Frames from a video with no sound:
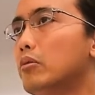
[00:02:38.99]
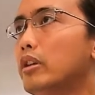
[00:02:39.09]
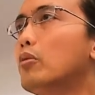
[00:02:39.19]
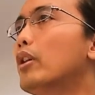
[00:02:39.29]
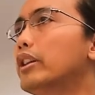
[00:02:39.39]

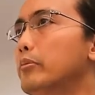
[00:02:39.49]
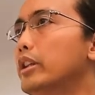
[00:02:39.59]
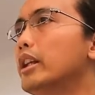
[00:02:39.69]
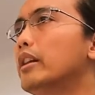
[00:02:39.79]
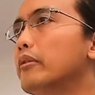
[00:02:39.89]
he wanted
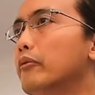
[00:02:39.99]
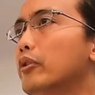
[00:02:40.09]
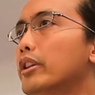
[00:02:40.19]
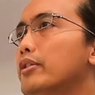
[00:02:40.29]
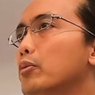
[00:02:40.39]
me in for
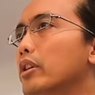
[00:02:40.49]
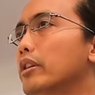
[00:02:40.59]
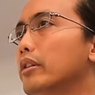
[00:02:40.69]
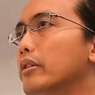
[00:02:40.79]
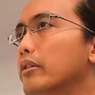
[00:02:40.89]
this
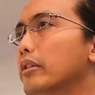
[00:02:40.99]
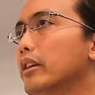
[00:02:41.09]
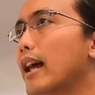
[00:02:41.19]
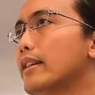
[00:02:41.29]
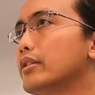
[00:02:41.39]
one
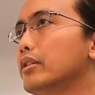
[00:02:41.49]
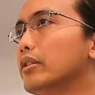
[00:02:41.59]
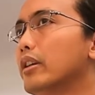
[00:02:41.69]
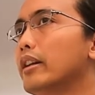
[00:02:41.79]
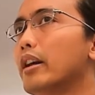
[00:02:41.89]
last
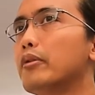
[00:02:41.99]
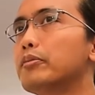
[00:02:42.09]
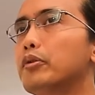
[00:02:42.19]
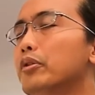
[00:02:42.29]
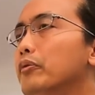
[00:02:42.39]
year, and that was
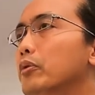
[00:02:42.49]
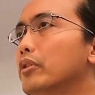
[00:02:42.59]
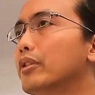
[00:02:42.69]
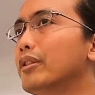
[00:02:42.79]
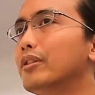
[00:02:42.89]

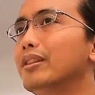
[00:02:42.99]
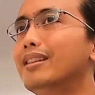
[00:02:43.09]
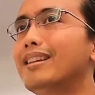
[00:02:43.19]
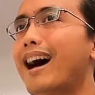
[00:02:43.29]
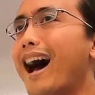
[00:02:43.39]
beautiful. You know,
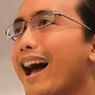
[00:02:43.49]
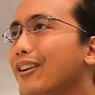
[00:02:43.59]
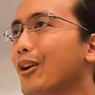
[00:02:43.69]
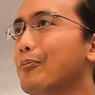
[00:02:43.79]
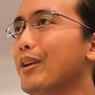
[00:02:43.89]
I
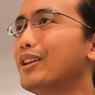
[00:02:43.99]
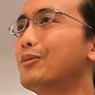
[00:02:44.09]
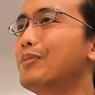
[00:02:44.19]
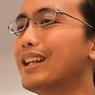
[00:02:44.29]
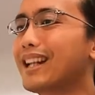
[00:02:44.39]
got paid to
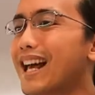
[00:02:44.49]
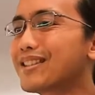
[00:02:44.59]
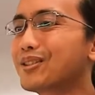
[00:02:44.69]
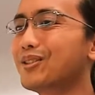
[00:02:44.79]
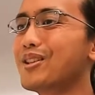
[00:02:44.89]
play
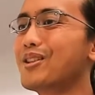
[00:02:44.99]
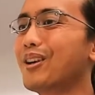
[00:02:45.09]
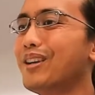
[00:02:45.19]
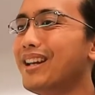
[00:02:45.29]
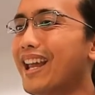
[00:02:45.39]
classical
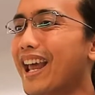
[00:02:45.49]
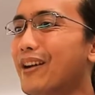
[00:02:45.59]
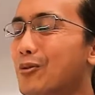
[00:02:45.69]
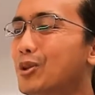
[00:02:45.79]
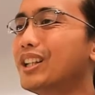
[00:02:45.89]
guitar
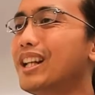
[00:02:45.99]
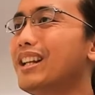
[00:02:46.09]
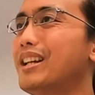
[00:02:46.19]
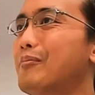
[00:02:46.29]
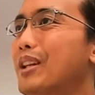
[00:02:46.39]
and
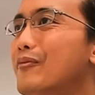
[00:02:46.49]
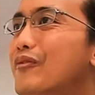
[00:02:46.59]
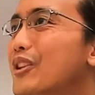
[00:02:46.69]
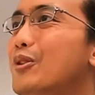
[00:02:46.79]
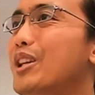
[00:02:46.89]
ukulele, playing
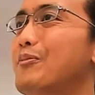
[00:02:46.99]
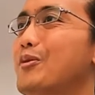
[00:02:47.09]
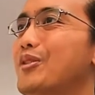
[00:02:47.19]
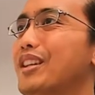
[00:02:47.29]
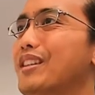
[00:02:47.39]
video game
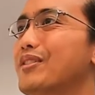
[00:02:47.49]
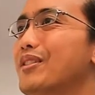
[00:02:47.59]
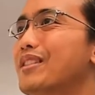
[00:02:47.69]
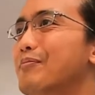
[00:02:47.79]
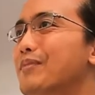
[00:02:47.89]
music. So
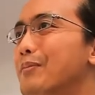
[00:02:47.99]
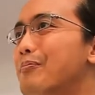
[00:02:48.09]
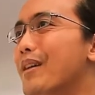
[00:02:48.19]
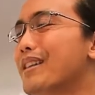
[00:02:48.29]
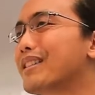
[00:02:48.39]
it's the
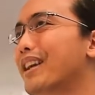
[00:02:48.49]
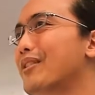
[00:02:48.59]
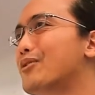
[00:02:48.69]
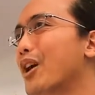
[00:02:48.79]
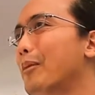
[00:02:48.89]
best kind
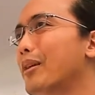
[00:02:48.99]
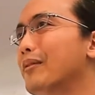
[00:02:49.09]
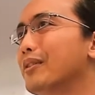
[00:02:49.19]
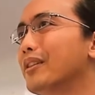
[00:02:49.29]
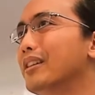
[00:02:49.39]
of job
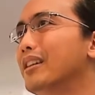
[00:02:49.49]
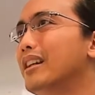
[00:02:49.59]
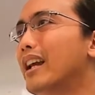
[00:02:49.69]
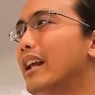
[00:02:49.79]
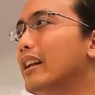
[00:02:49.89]
ever.
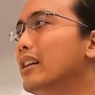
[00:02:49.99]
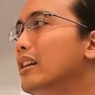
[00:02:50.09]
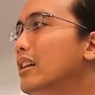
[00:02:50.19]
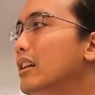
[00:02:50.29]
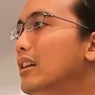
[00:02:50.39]
And
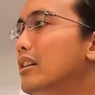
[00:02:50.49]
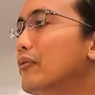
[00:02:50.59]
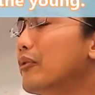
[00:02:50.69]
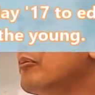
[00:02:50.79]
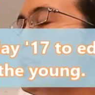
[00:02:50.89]

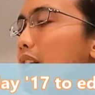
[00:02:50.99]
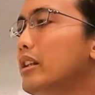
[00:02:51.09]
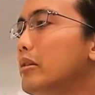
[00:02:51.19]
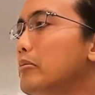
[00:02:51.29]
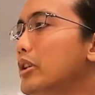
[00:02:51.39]
for
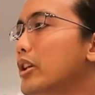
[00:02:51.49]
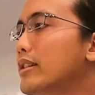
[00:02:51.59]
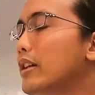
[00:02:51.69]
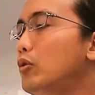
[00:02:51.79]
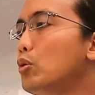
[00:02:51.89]
me, because
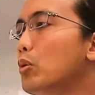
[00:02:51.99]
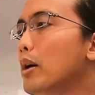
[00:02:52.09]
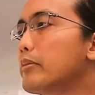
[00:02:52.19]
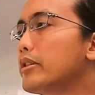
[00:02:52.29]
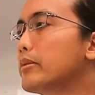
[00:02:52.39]
I grew
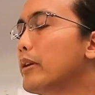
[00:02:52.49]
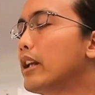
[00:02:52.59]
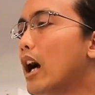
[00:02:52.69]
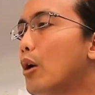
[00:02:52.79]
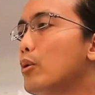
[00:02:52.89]
up
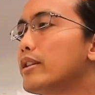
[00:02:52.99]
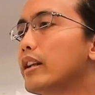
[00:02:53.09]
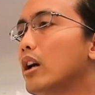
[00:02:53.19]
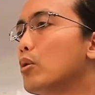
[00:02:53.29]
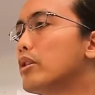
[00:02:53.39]
spending hours
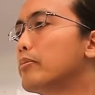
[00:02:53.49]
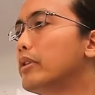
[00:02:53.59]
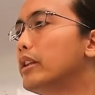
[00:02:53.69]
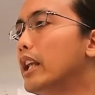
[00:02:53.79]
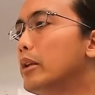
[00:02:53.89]
and hours
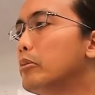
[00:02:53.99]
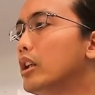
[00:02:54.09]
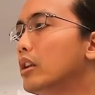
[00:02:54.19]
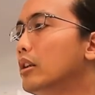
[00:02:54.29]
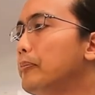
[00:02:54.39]

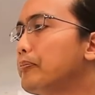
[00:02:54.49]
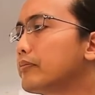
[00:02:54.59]
gaming,